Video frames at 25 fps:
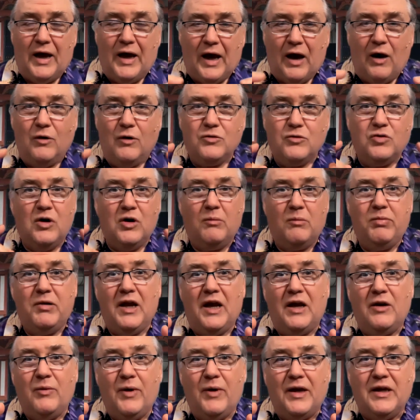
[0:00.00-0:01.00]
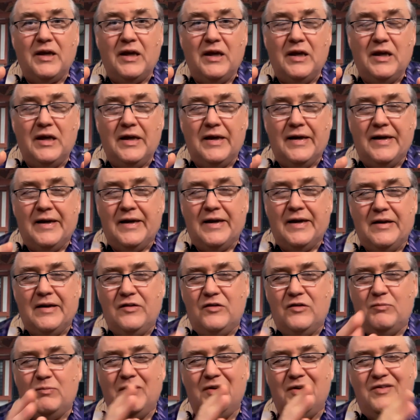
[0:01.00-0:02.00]
How to apply Reiki in
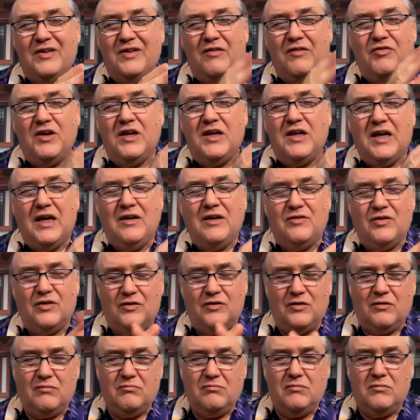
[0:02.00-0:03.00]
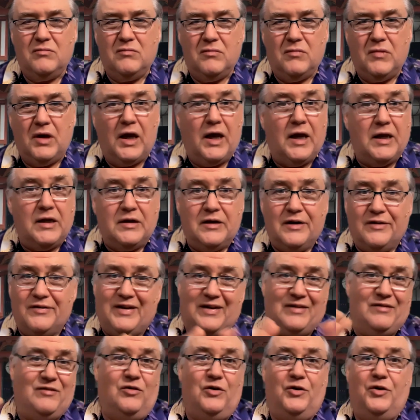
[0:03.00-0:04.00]
specific cases. And
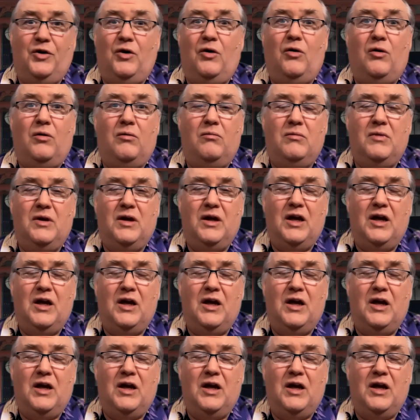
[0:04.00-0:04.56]
that's not all.